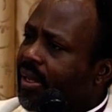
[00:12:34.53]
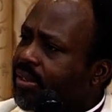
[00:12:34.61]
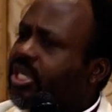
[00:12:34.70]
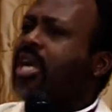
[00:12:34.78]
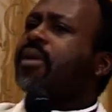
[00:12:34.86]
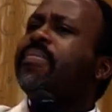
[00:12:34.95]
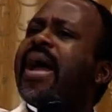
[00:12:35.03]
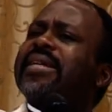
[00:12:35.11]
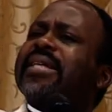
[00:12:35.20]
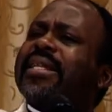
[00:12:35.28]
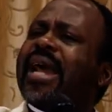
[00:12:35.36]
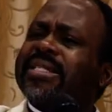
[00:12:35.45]
Jeremiah
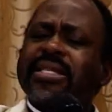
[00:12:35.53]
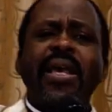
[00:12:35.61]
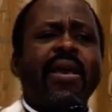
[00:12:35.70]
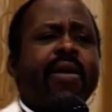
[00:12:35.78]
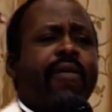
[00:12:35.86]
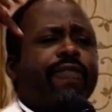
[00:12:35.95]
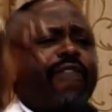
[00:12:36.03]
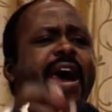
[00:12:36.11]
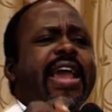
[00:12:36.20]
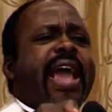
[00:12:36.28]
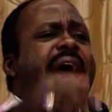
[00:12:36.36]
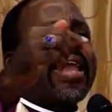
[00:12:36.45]
said, that's
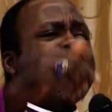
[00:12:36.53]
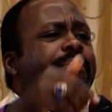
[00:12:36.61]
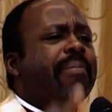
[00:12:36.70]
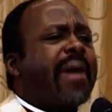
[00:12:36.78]
fire in